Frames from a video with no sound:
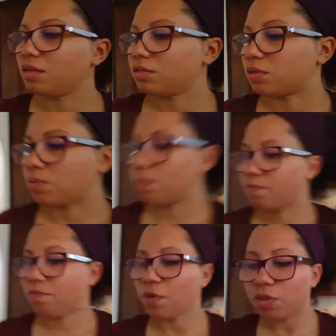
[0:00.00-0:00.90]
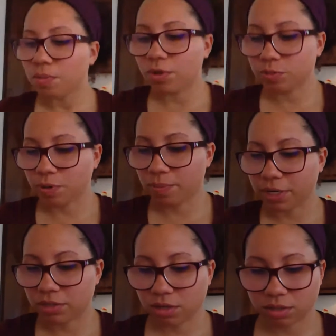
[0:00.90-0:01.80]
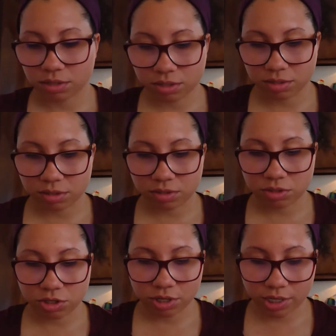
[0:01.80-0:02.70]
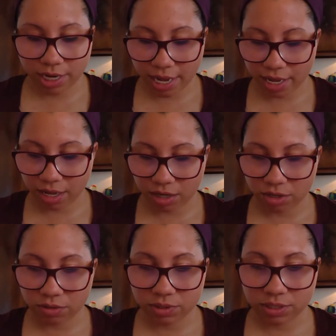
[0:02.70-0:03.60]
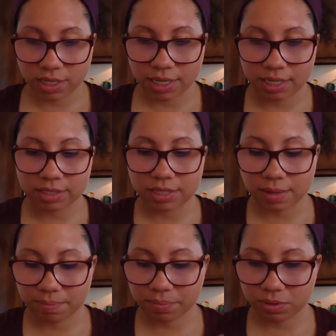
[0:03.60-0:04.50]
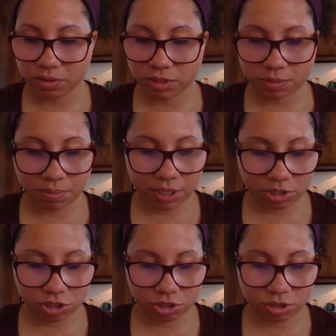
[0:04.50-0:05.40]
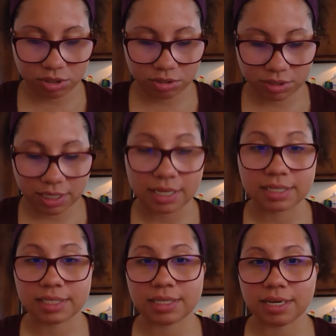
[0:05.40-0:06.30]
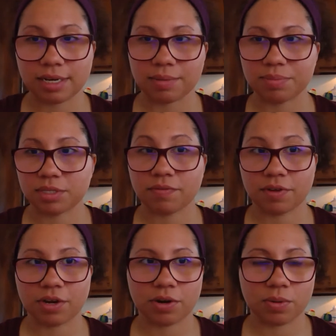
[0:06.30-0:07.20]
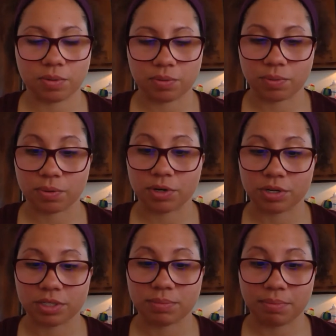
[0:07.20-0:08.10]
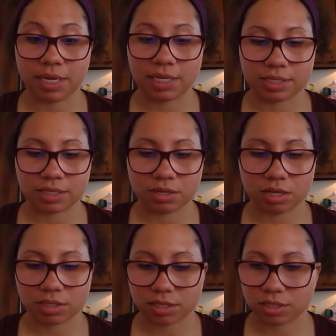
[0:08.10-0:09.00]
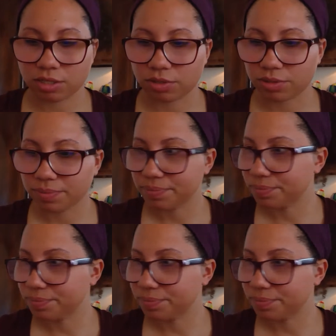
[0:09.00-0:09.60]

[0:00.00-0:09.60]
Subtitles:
So for the most part, my scholars are good at using examples, pictures, and synonyms to figure out what words means as context clues.